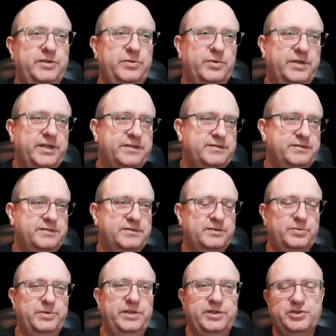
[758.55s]
you get this
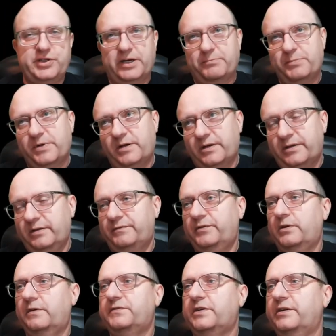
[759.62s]
green check mark if
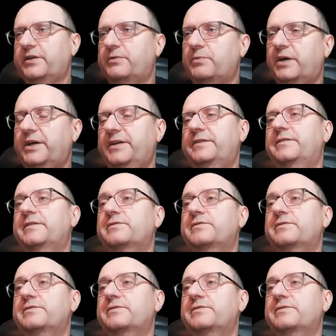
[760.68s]
you have done it right.